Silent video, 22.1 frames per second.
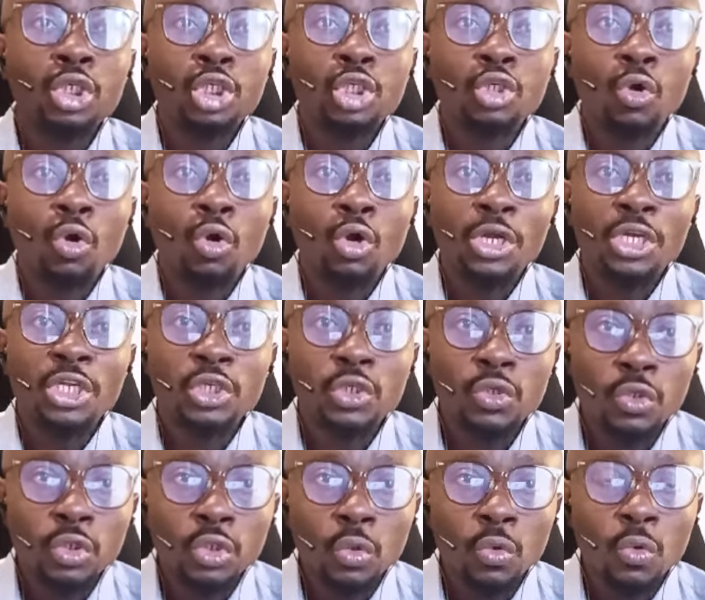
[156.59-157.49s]
show it
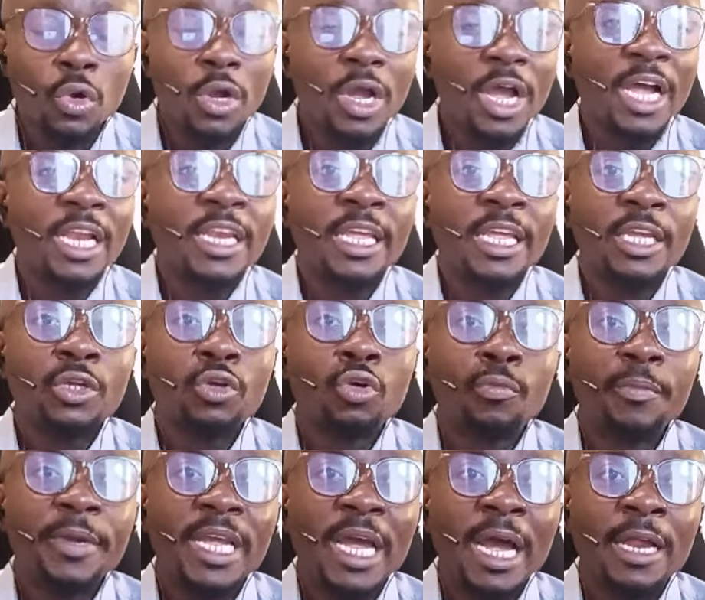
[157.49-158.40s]
to you and then you'll
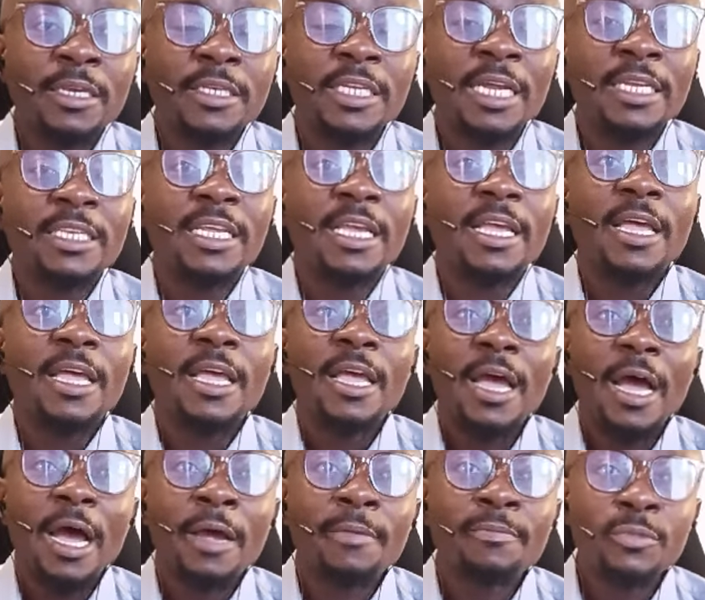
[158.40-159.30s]
be attracted
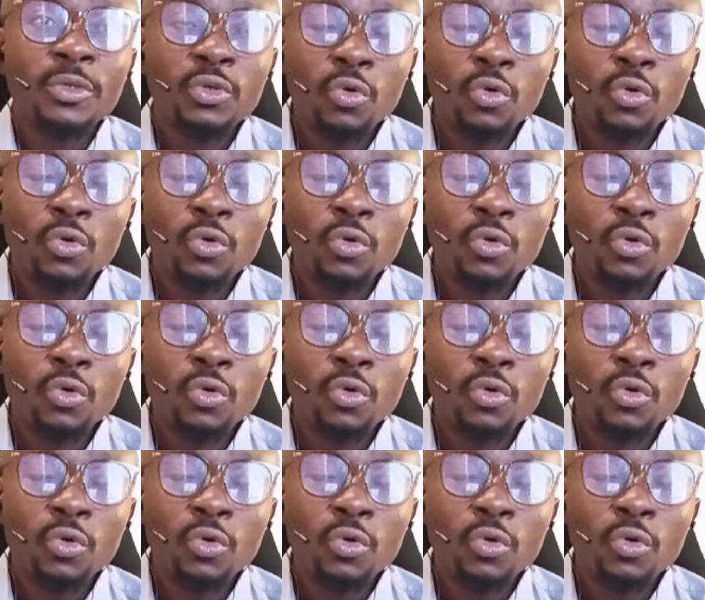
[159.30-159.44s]
and